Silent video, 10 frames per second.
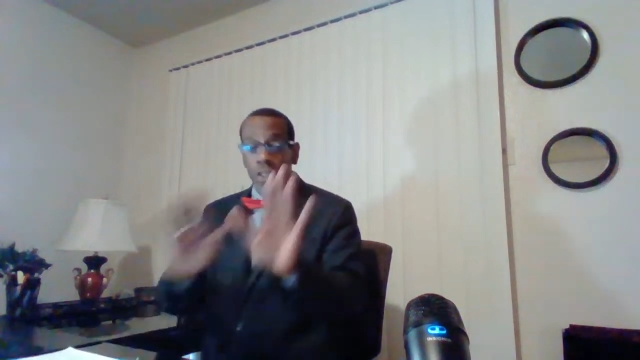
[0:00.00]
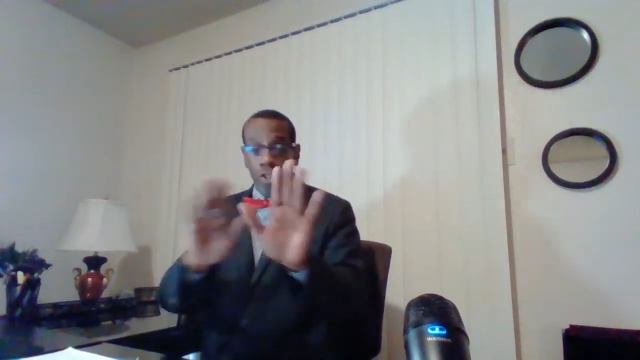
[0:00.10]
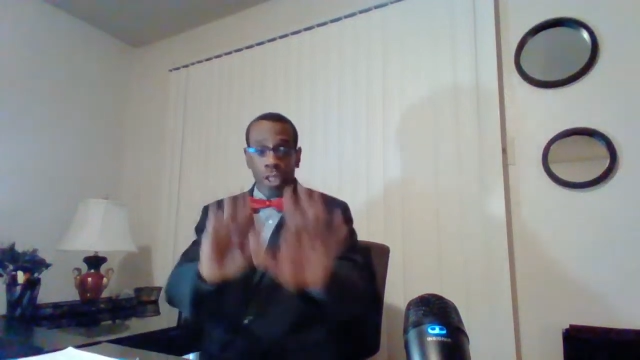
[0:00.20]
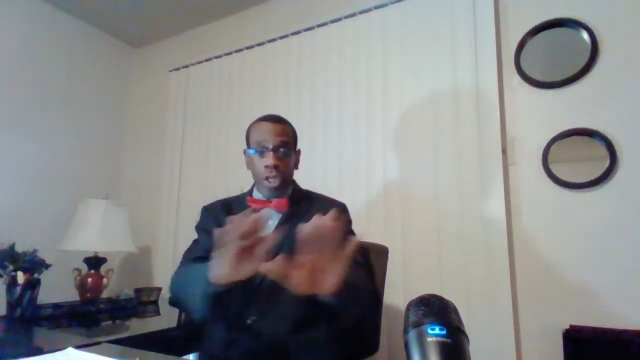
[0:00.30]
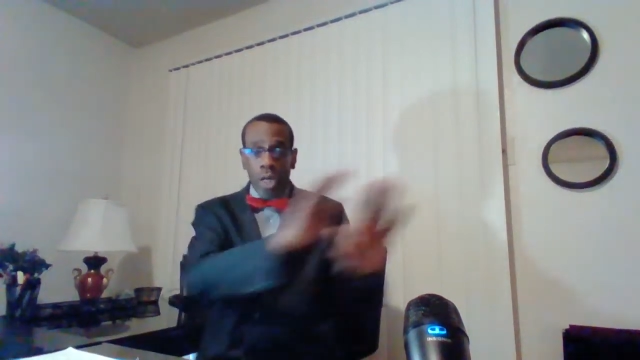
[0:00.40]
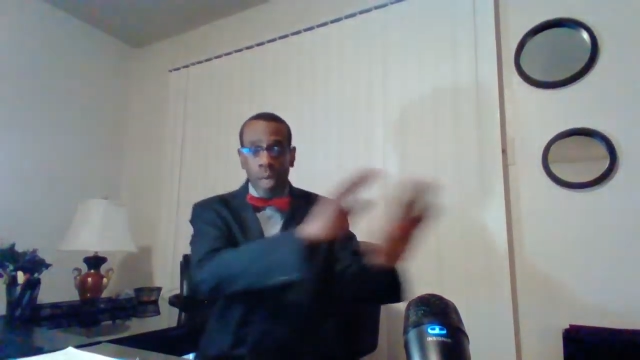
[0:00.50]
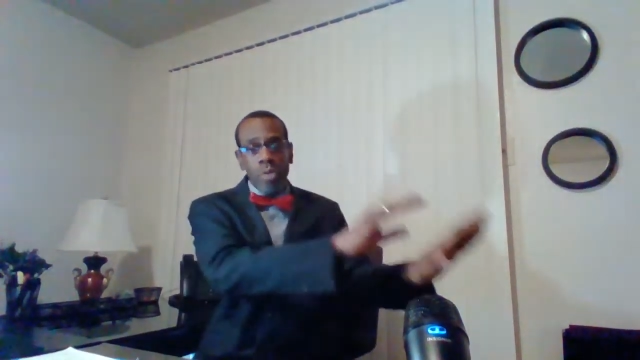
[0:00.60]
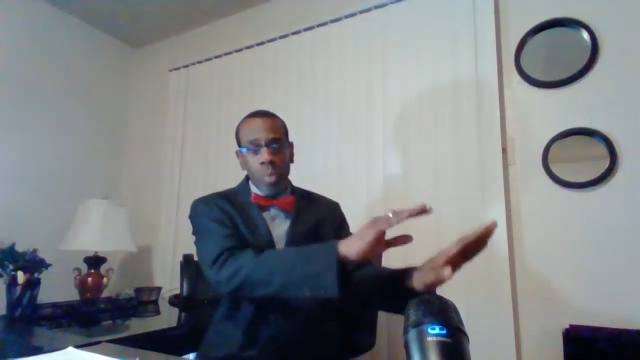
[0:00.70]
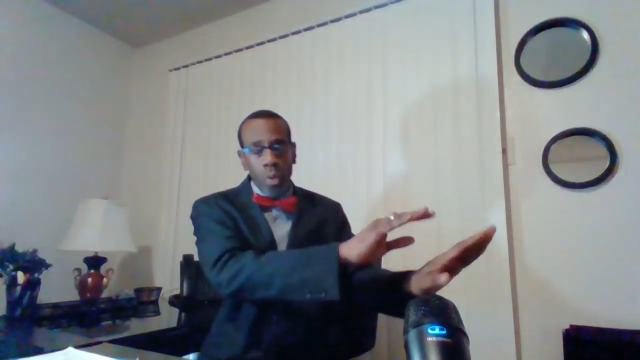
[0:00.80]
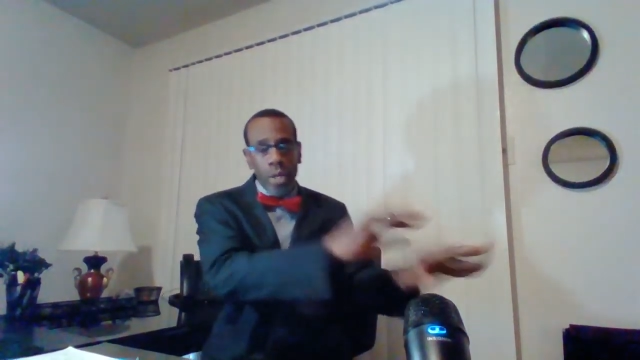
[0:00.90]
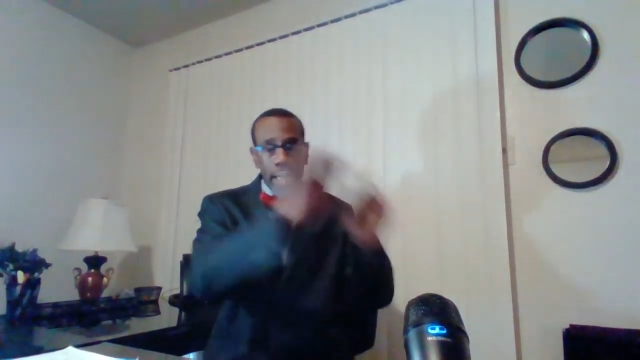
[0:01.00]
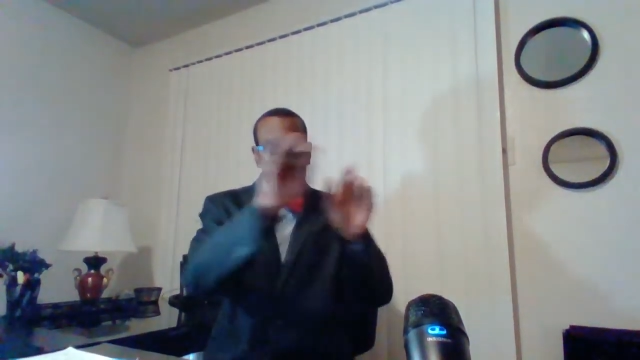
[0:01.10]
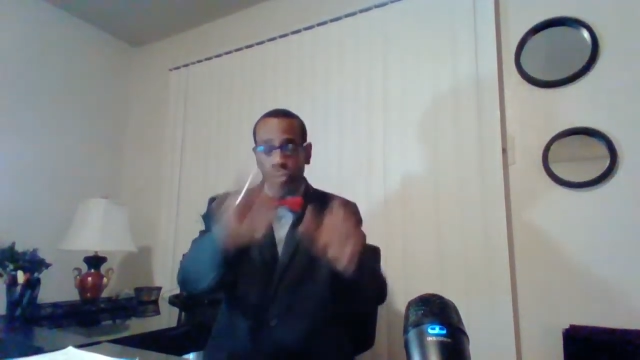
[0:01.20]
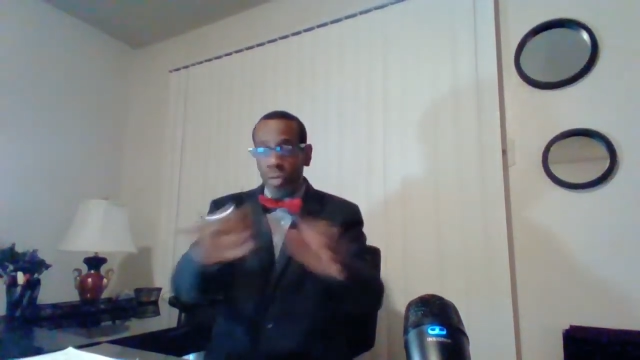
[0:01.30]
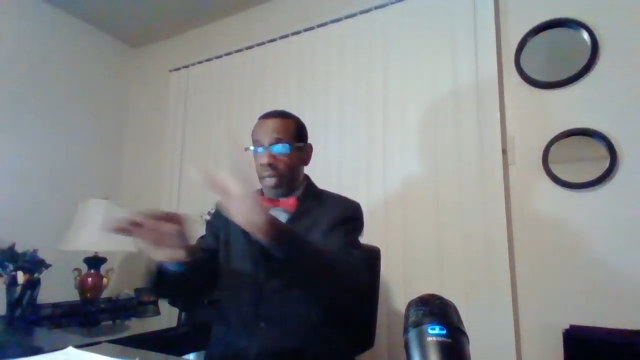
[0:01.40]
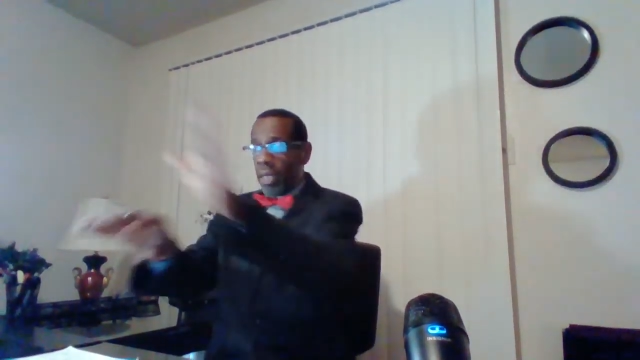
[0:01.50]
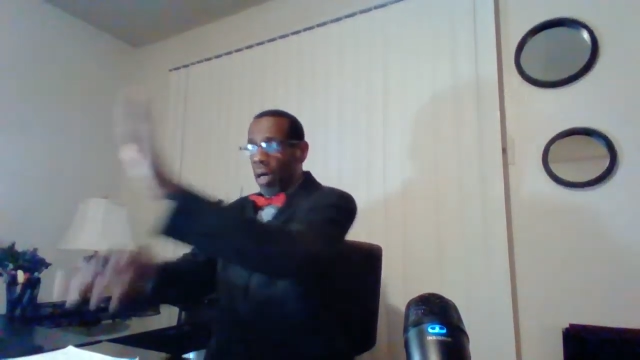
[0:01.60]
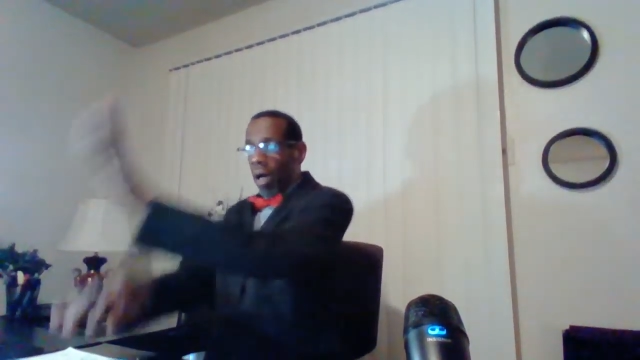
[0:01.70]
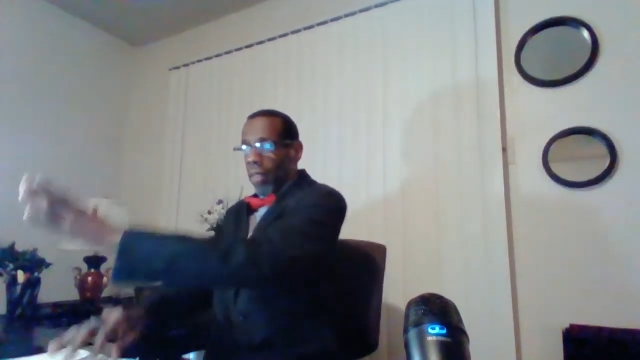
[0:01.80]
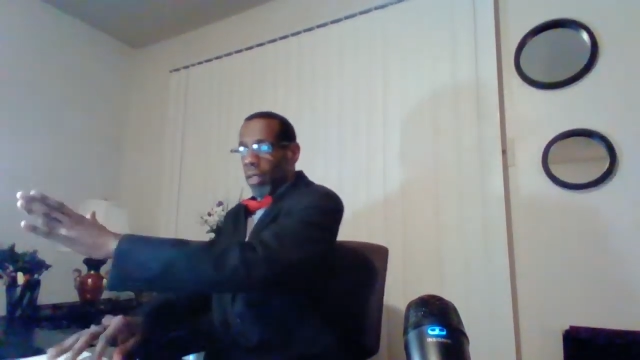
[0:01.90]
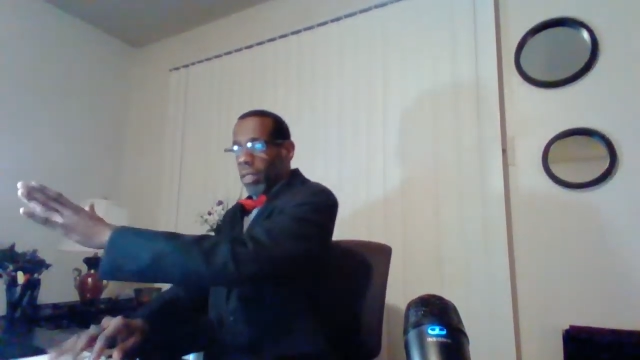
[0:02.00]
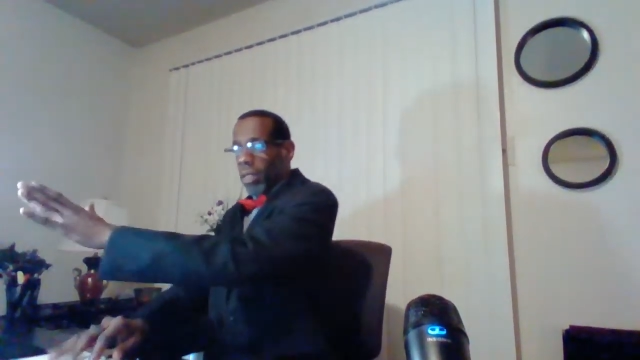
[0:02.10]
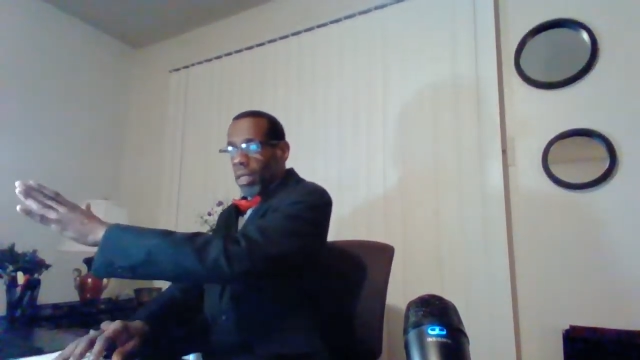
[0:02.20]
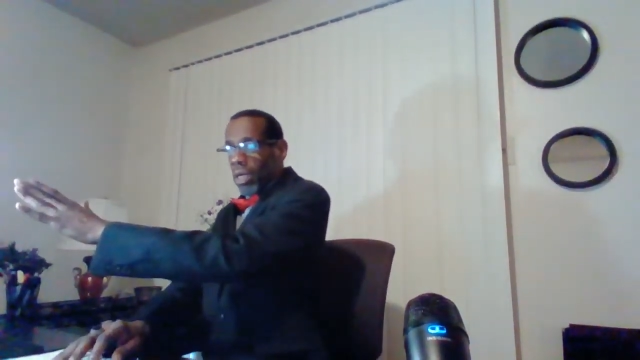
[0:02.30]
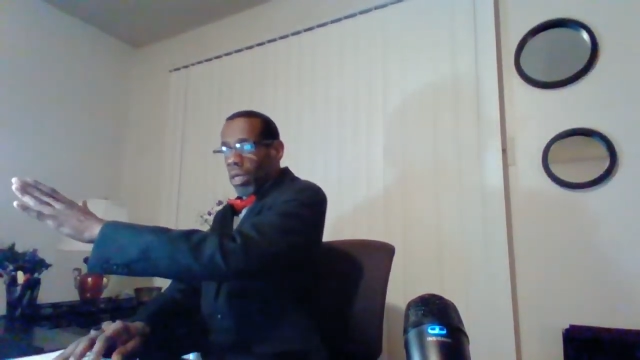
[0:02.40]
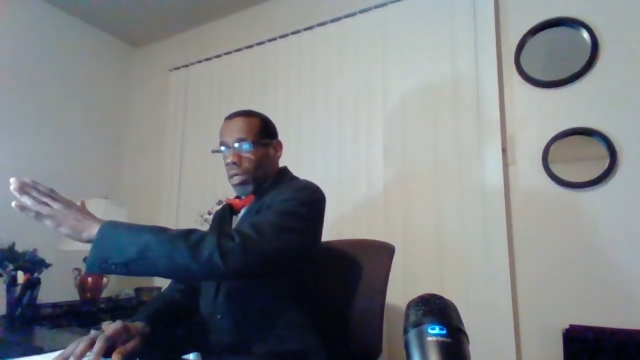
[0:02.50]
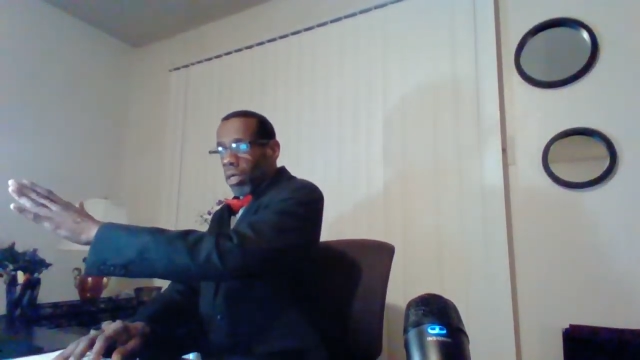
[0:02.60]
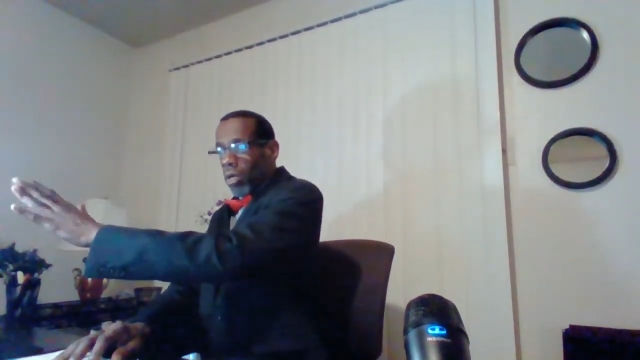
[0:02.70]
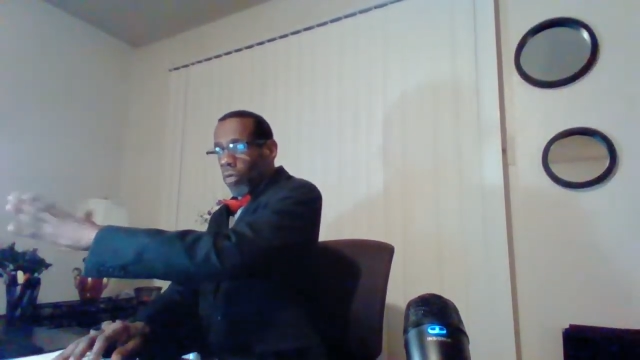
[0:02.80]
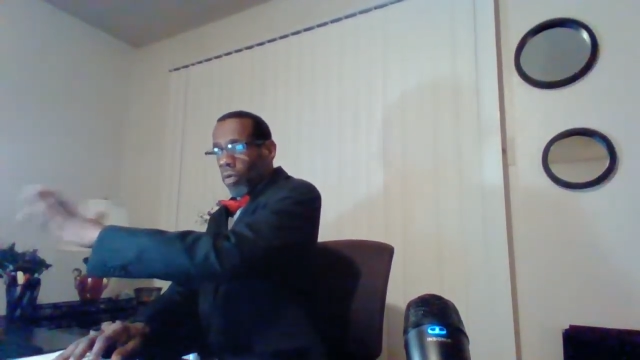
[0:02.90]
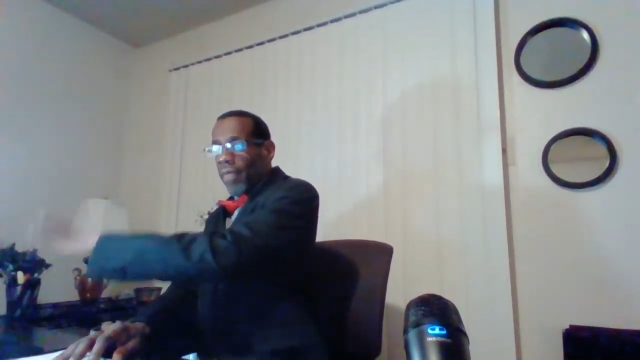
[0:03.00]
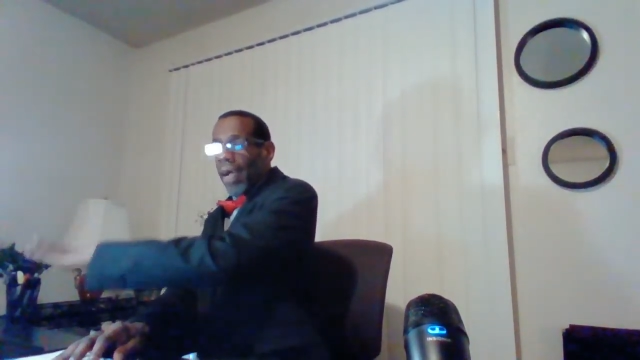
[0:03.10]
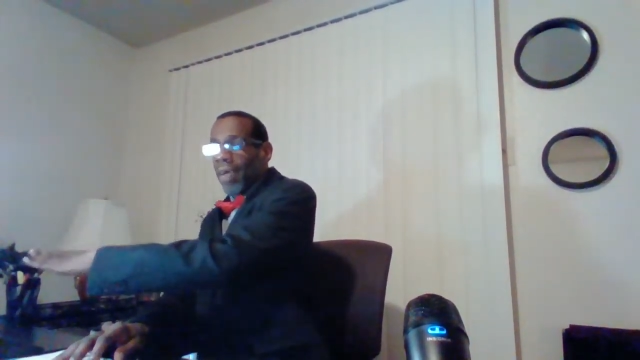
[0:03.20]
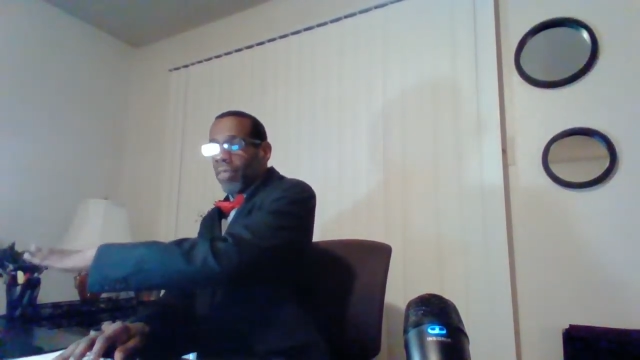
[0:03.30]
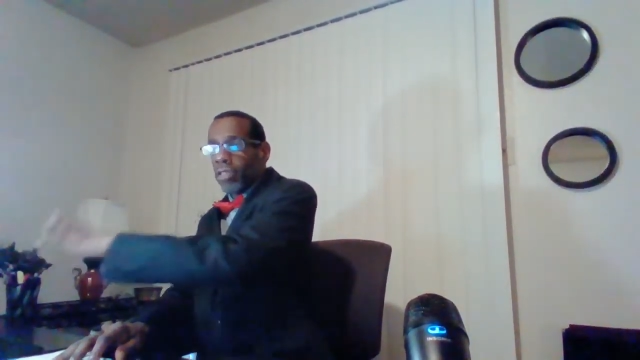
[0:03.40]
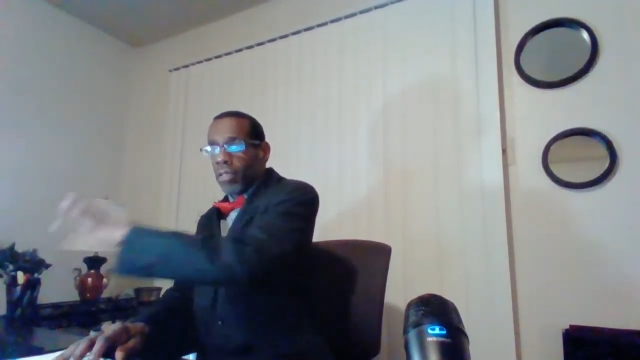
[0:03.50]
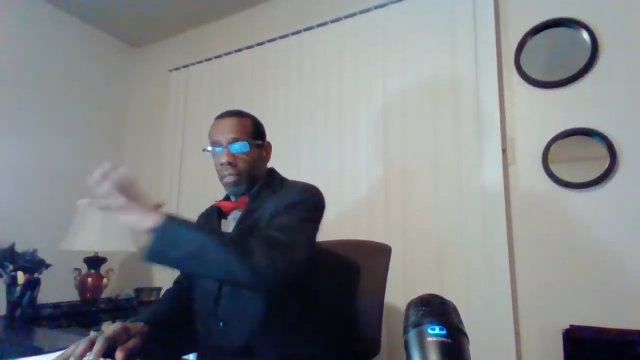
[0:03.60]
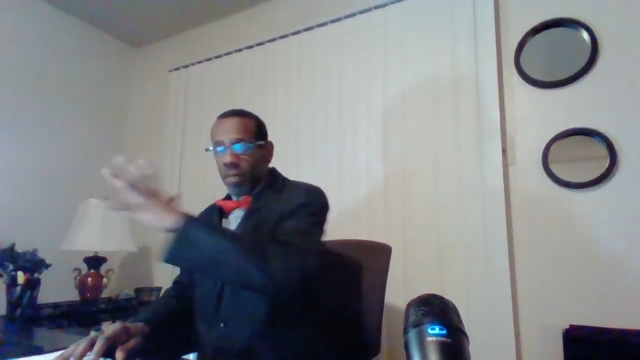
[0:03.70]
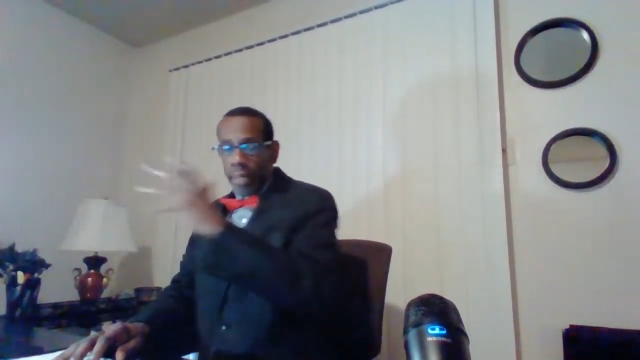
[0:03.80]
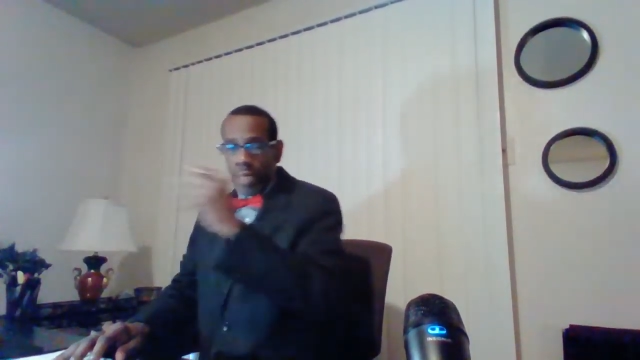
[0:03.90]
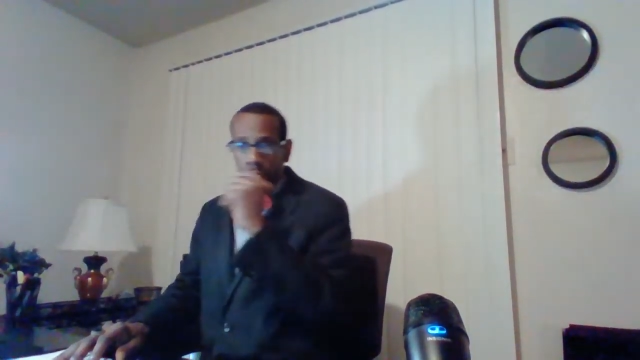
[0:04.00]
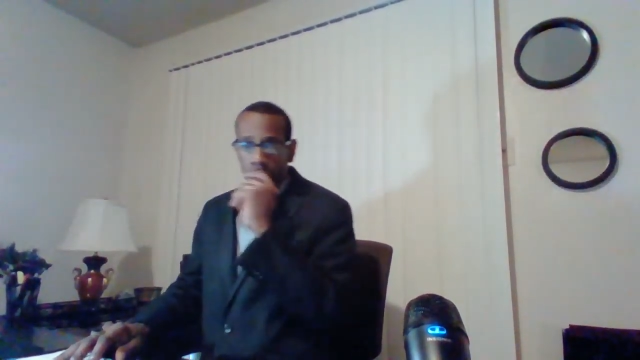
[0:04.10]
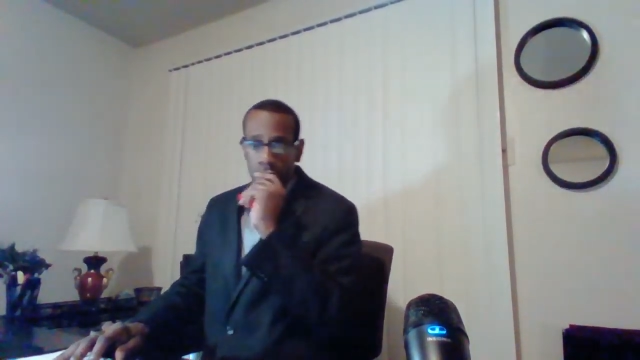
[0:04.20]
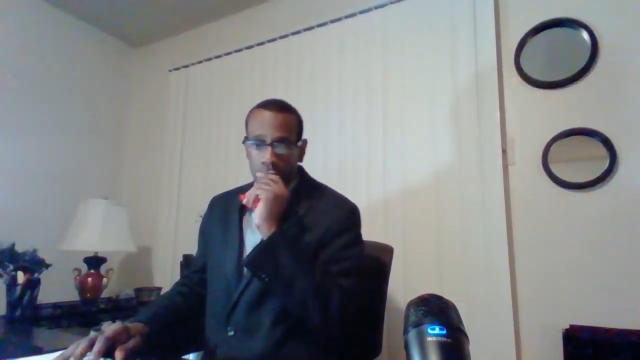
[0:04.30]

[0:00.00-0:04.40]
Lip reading: still come to work and treat other coronavirus patients.